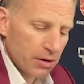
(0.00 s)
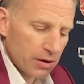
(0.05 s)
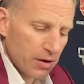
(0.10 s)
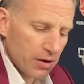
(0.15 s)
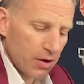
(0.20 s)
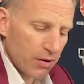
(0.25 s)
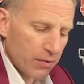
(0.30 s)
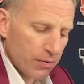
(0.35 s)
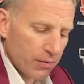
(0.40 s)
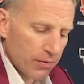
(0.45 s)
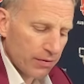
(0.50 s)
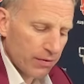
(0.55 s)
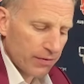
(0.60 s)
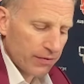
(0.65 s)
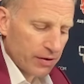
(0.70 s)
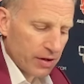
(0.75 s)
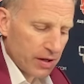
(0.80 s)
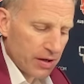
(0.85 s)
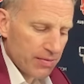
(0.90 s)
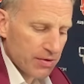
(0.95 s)
you know,
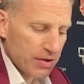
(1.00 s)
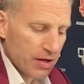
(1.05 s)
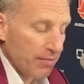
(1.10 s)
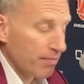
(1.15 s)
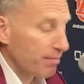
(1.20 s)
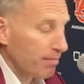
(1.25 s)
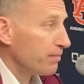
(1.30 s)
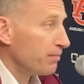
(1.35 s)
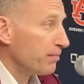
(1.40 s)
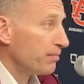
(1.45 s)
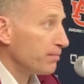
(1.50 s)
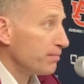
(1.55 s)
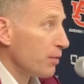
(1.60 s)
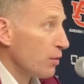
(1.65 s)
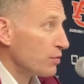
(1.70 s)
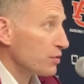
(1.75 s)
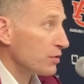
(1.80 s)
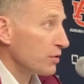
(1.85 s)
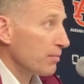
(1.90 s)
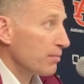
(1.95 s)
teams have
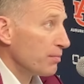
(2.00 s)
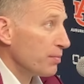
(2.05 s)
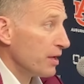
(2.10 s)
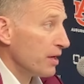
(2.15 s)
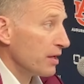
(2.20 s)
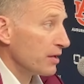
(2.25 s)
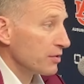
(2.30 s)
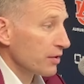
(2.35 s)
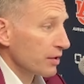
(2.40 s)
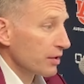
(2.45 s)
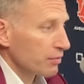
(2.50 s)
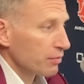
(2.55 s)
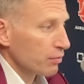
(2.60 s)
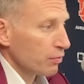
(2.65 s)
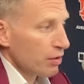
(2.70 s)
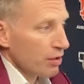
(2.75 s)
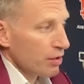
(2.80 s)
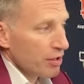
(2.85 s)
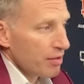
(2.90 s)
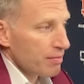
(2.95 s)
post up bigs like
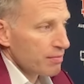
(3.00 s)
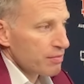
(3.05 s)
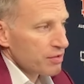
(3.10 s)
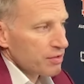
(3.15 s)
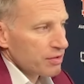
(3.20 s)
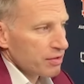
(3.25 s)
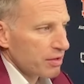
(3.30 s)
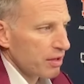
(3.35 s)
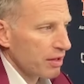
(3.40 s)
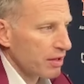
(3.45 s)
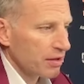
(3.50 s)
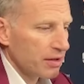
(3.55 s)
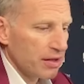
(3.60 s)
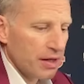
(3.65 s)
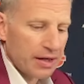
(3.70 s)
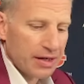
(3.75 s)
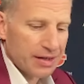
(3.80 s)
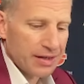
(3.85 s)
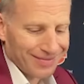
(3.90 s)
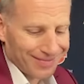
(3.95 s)
Williams can
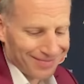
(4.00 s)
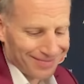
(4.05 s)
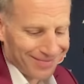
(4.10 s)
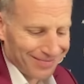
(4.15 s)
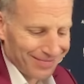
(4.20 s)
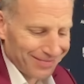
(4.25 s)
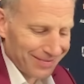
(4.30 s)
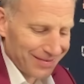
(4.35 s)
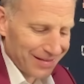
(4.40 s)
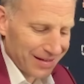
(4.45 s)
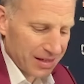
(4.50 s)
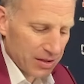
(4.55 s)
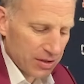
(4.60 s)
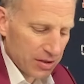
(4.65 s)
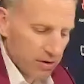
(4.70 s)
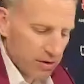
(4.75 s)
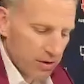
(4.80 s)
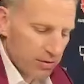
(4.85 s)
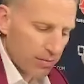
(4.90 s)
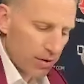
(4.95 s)
can he is
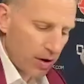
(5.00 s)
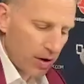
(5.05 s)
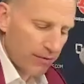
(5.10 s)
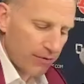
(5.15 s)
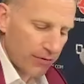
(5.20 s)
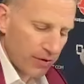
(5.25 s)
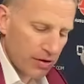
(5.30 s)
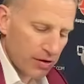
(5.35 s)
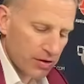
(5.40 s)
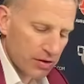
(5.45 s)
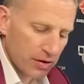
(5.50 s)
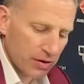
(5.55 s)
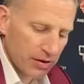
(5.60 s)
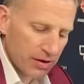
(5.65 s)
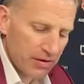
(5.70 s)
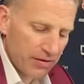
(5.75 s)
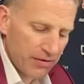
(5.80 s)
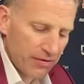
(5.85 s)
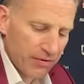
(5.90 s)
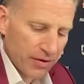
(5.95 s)
it smart for us to
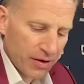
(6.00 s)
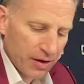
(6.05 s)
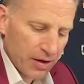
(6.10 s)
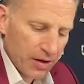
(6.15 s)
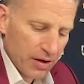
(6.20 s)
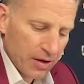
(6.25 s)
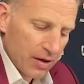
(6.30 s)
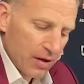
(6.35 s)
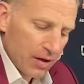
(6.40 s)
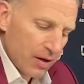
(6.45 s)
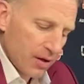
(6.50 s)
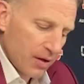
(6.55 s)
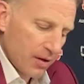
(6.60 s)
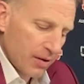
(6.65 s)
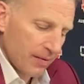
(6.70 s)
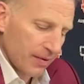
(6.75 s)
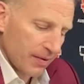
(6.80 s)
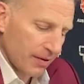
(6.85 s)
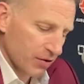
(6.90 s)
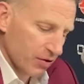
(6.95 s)
leave
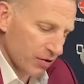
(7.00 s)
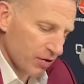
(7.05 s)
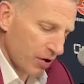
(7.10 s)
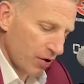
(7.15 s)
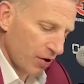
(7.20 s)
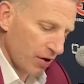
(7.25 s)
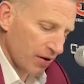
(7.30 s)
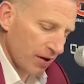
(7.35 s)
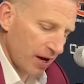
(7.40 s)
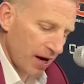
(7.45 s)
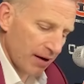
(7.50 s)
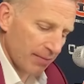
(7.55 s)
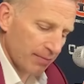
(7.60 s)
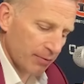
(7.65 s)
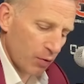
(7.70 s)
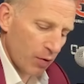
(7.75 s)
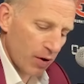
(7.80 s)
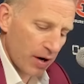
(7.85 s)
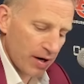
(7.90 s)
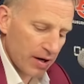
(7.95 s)
starting lineup
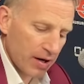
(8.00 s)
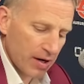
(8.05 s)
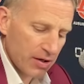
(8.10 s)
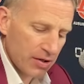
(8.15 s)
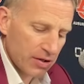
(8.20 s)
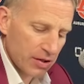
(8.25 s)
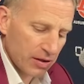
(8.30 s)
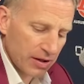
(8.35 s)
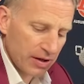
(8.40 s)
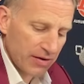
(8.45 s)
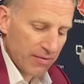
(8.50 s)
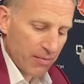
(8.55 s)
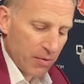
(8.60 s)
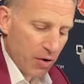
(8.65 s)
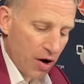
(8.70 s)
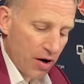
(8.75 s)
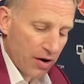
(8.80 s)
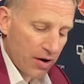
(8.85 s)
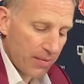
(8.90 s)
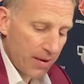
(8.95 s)
the way it is and leave him
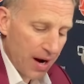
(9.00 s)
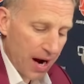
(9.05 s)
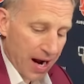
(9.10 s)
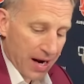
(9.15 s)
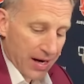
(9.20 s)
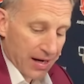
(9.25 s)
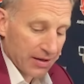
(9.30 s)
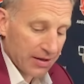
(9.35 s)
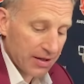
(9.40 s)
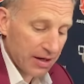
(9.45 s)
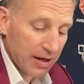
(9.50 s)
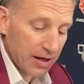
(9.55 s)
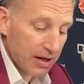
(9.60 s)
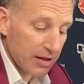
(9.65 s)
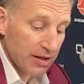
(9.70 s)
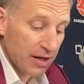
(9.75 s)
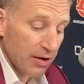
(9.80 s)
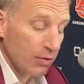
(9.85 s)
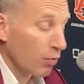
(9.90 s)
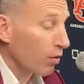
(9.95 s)
on him? I it didn't
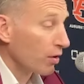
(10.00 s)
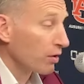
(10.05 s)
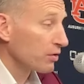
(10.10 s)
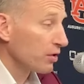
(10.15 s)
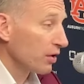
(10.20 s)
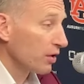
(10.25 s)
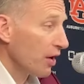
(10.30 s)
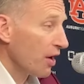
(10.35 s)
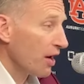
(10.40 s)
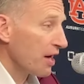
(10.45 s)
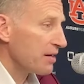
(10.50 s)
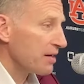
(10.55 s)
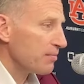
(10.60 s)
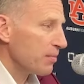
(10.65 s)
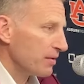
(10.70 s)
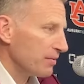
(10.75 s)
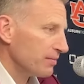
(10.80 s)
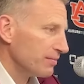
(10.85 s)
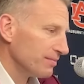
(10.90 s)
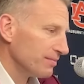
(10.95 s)
it didn't work tonight, but